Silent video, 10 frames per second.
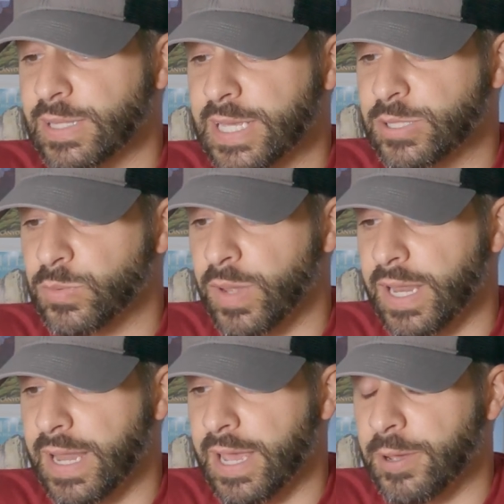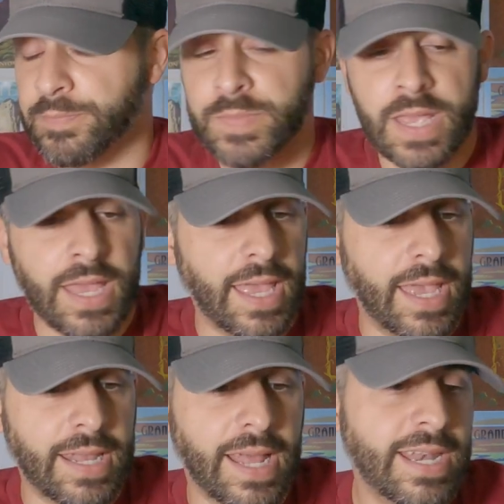the list right now.
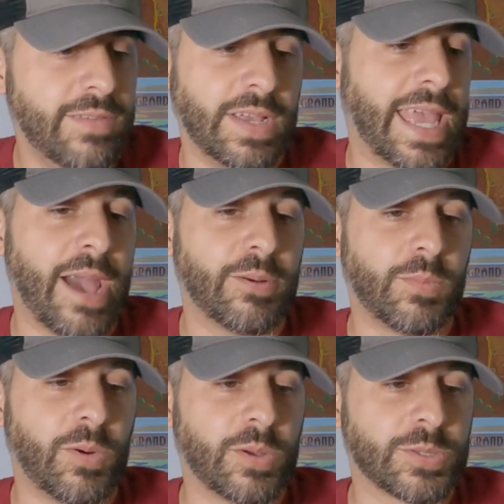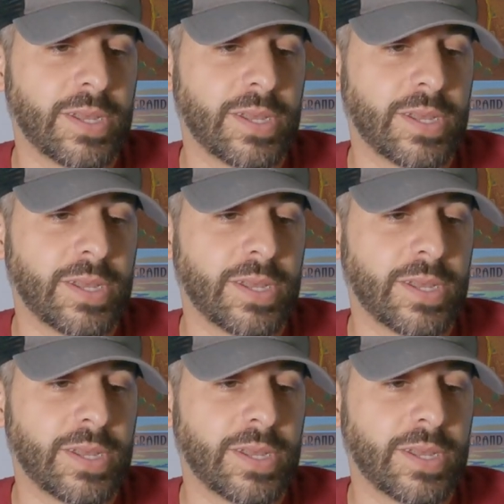And I didn't even count them all,